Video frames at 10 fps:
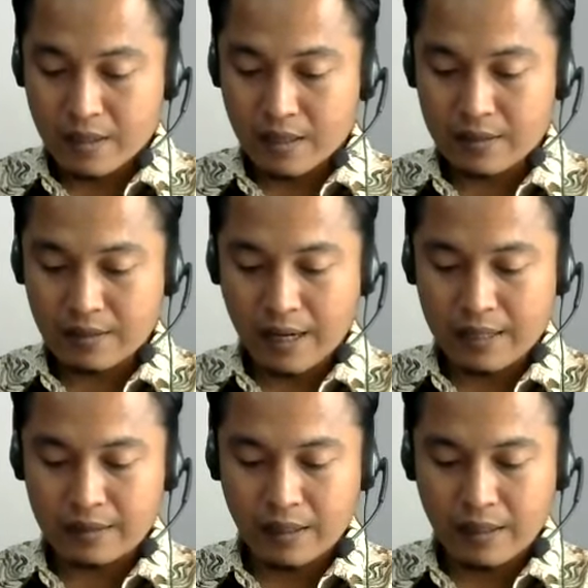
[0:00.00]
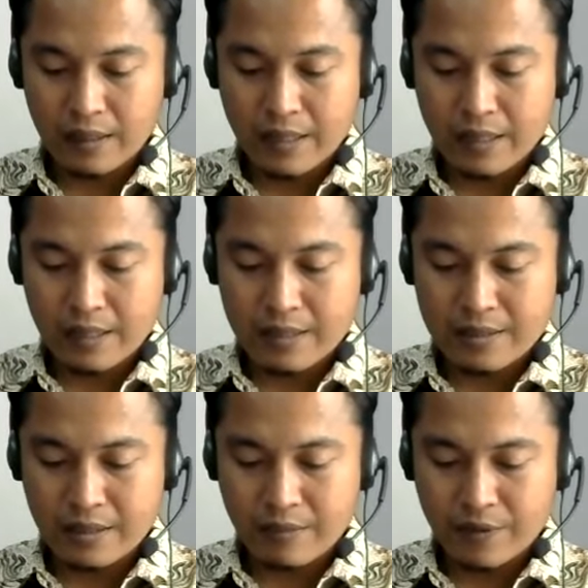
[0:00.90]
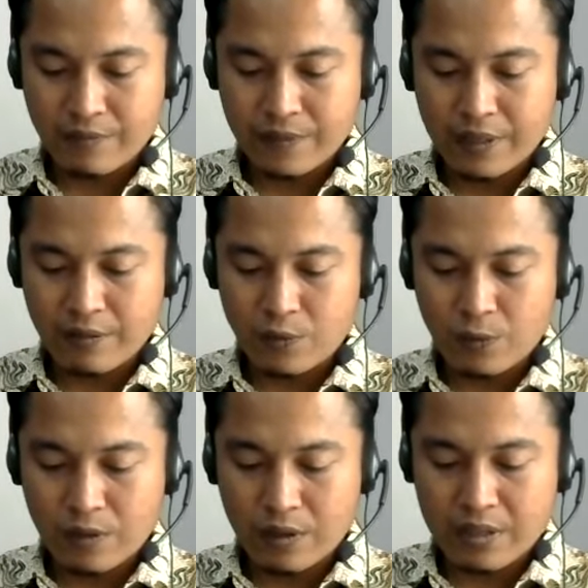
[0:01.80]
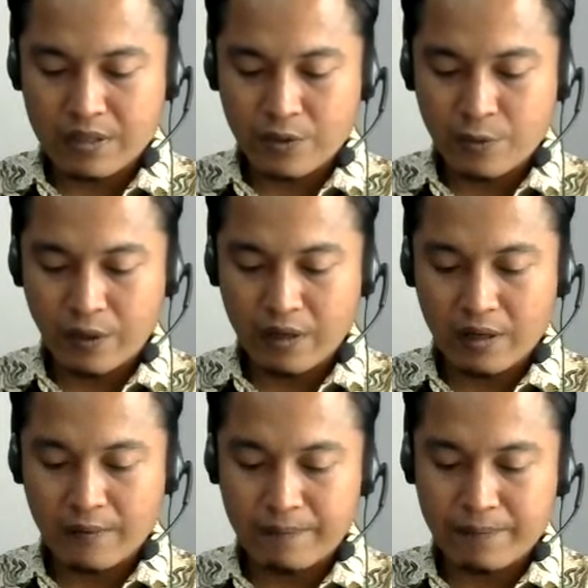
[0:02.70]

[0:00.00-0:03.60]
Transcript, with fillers: her title here it is development of word square